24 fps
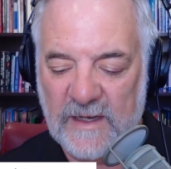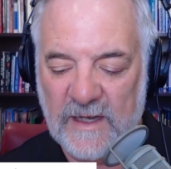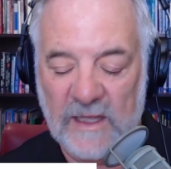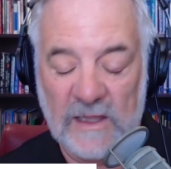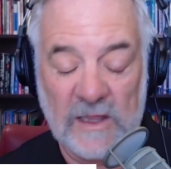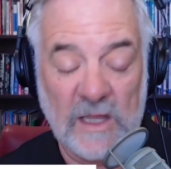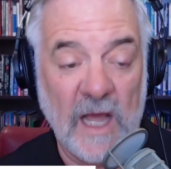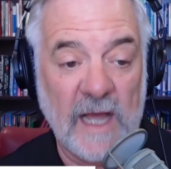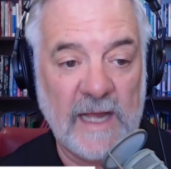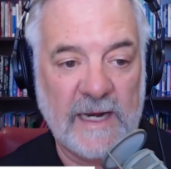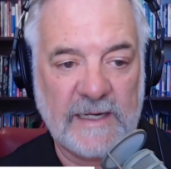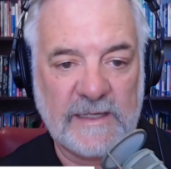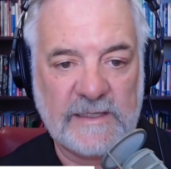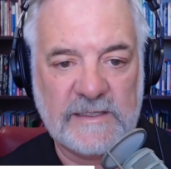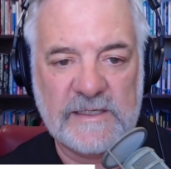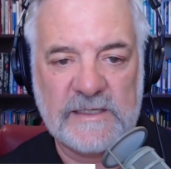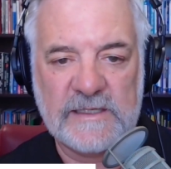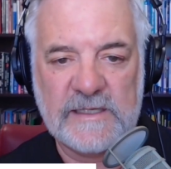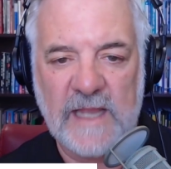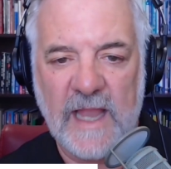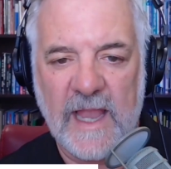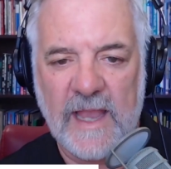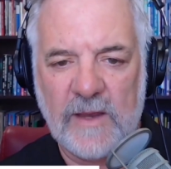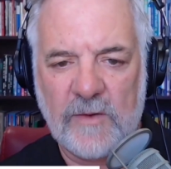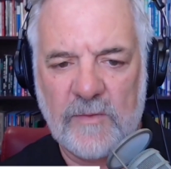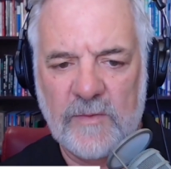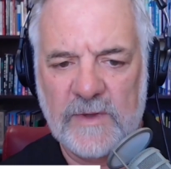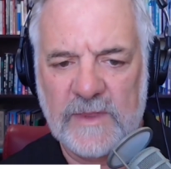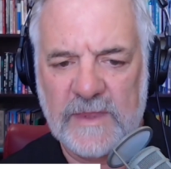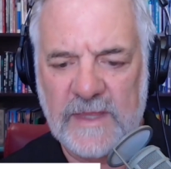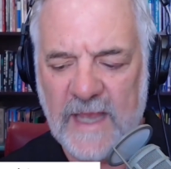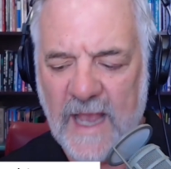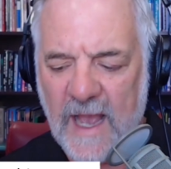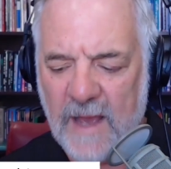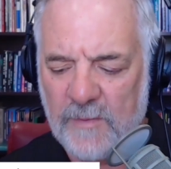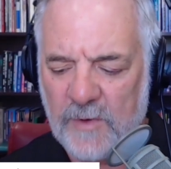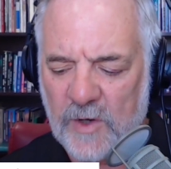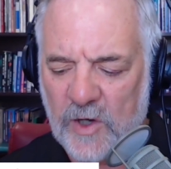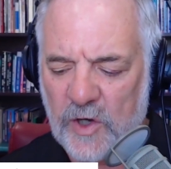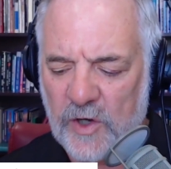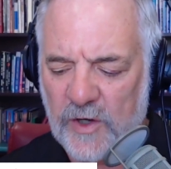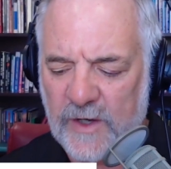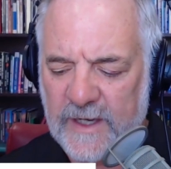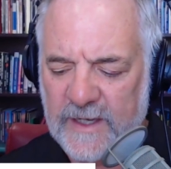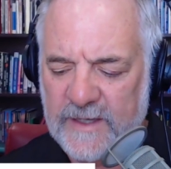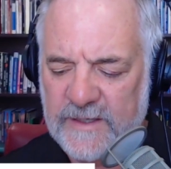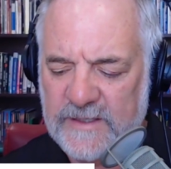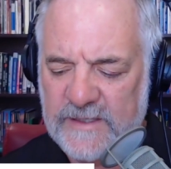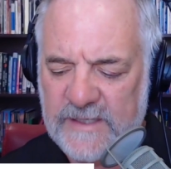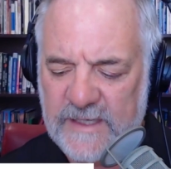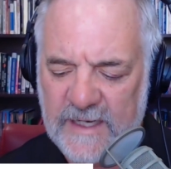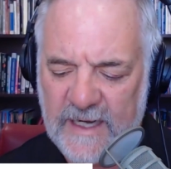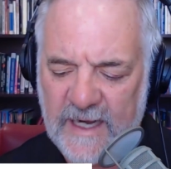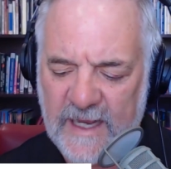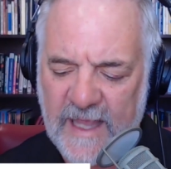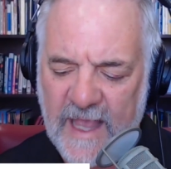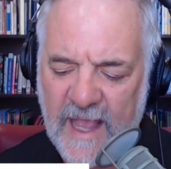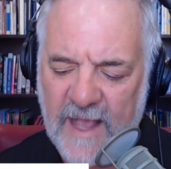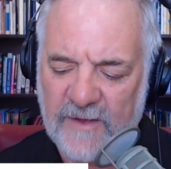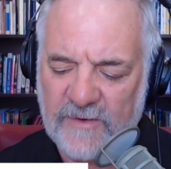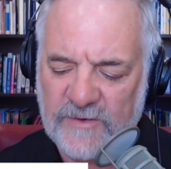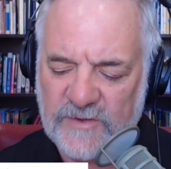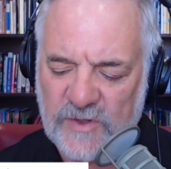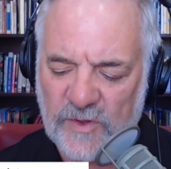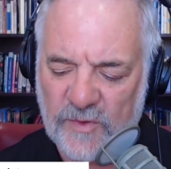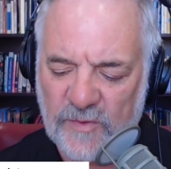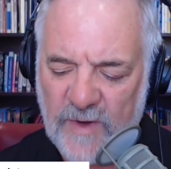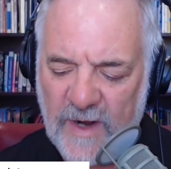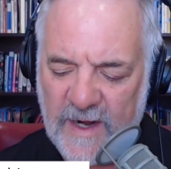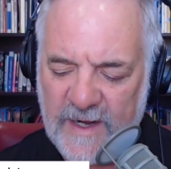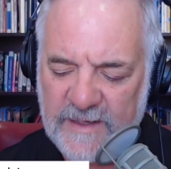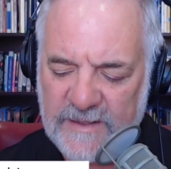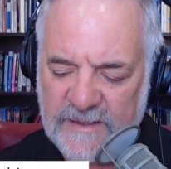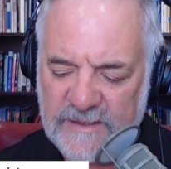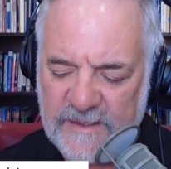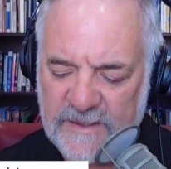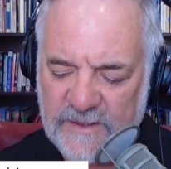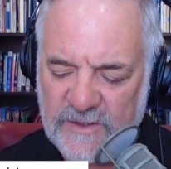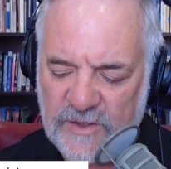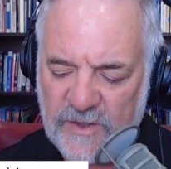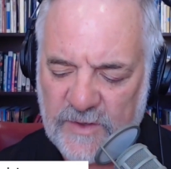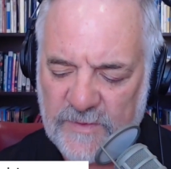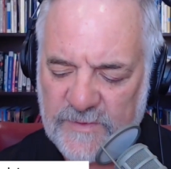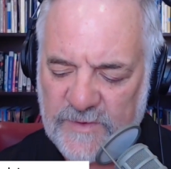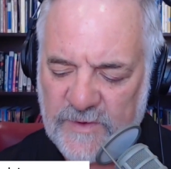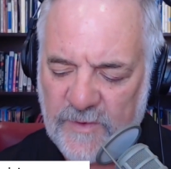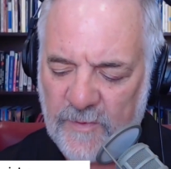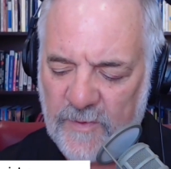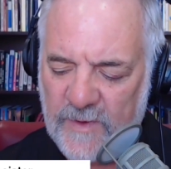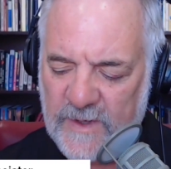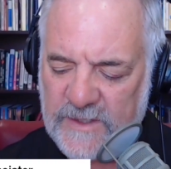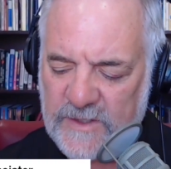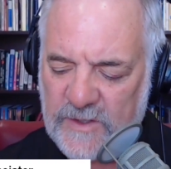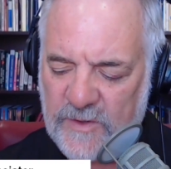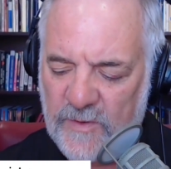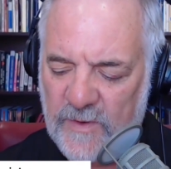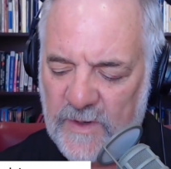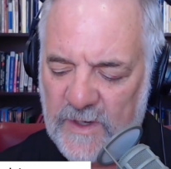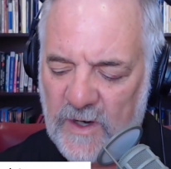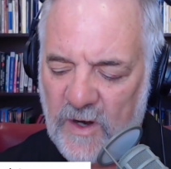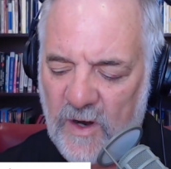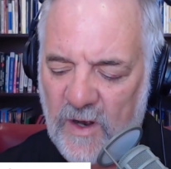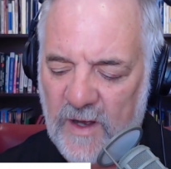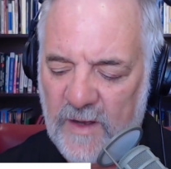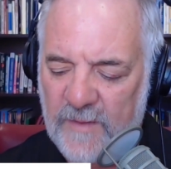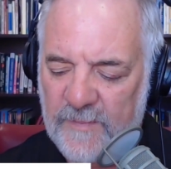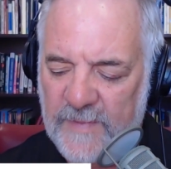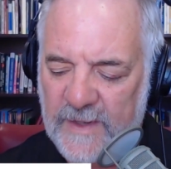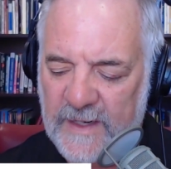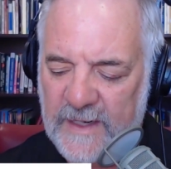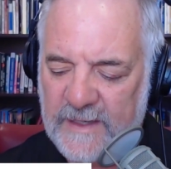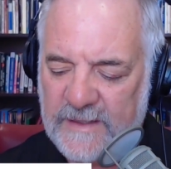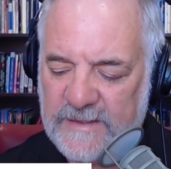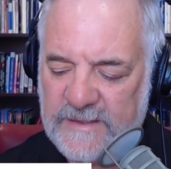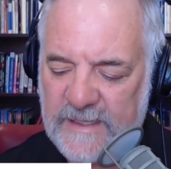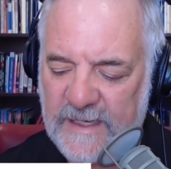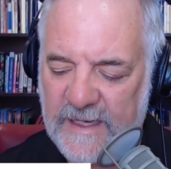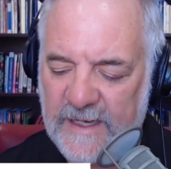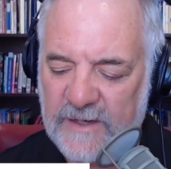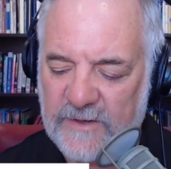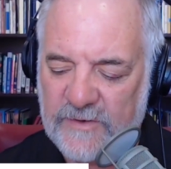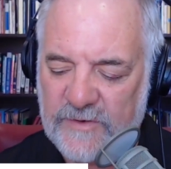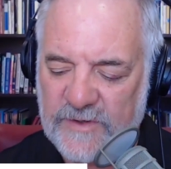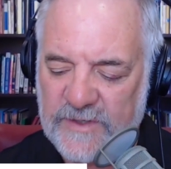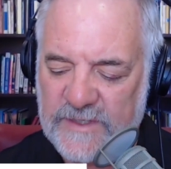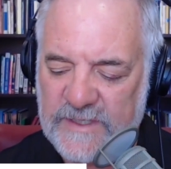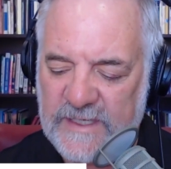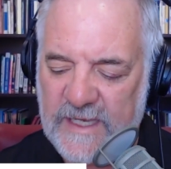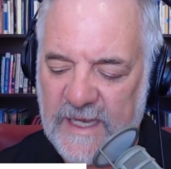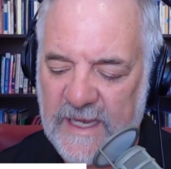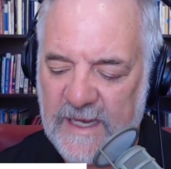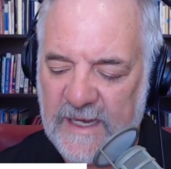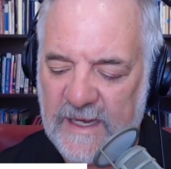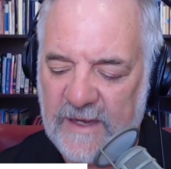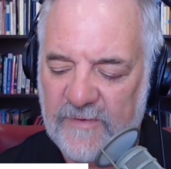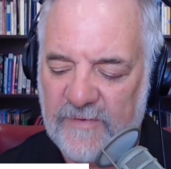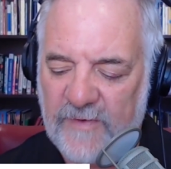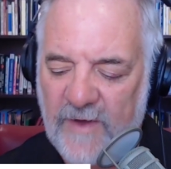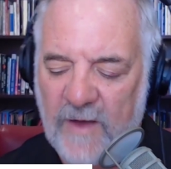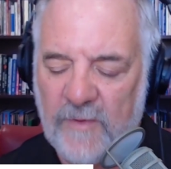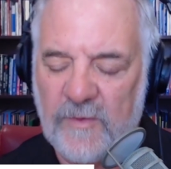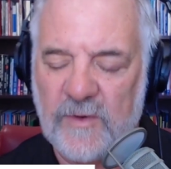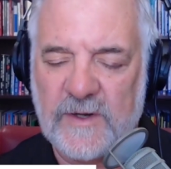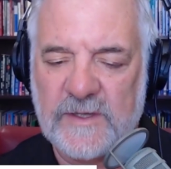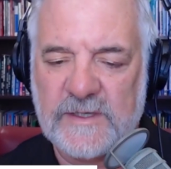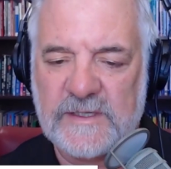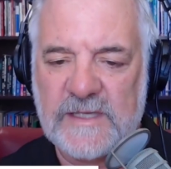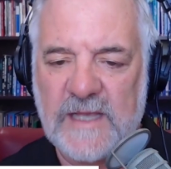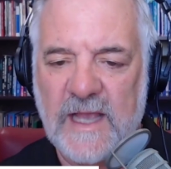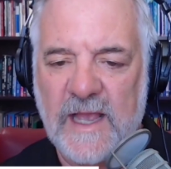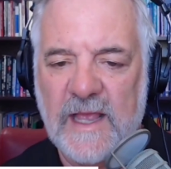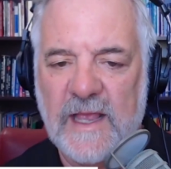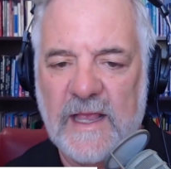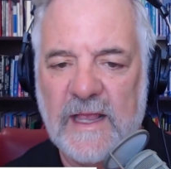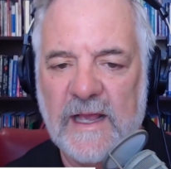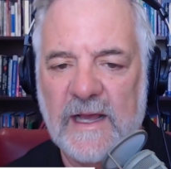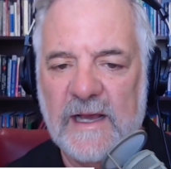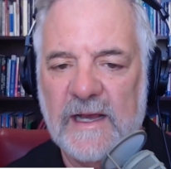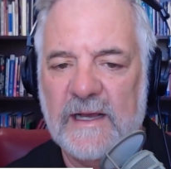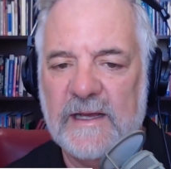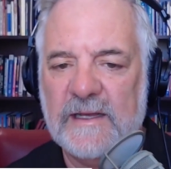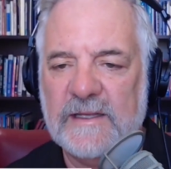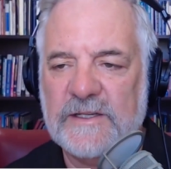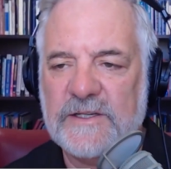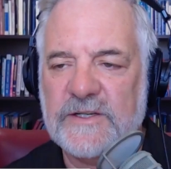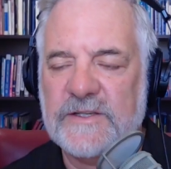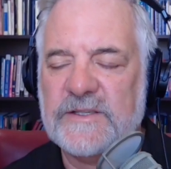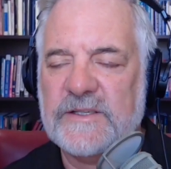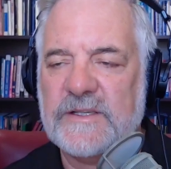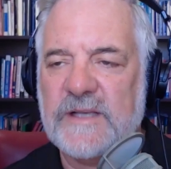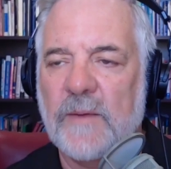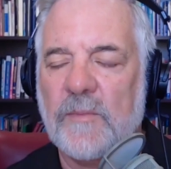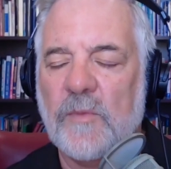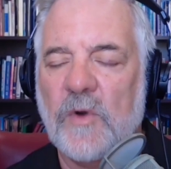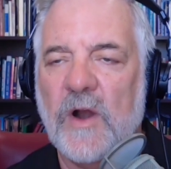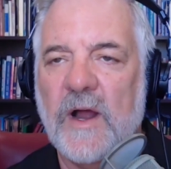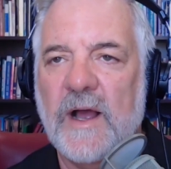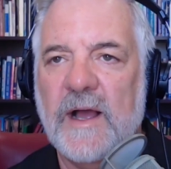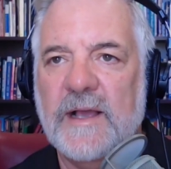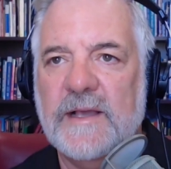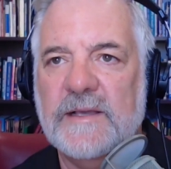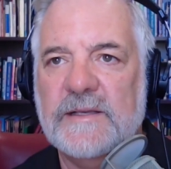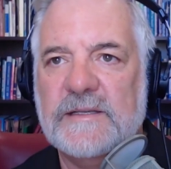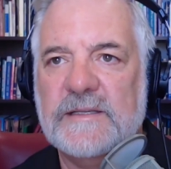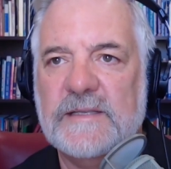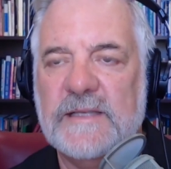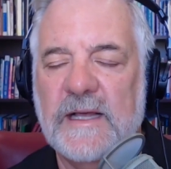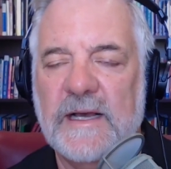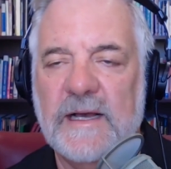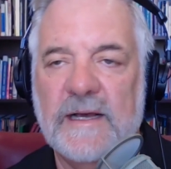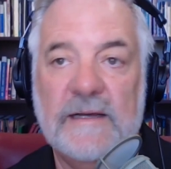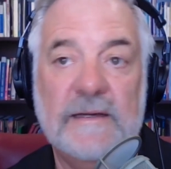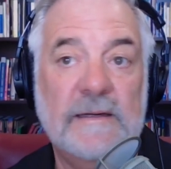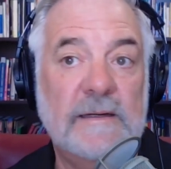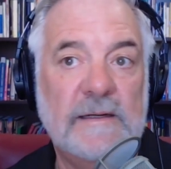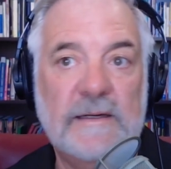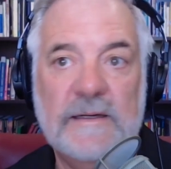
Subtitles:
lot at stake with the Albuquerque City Council race in terms of what's going on, but it's interesting if I were to say, just summarize the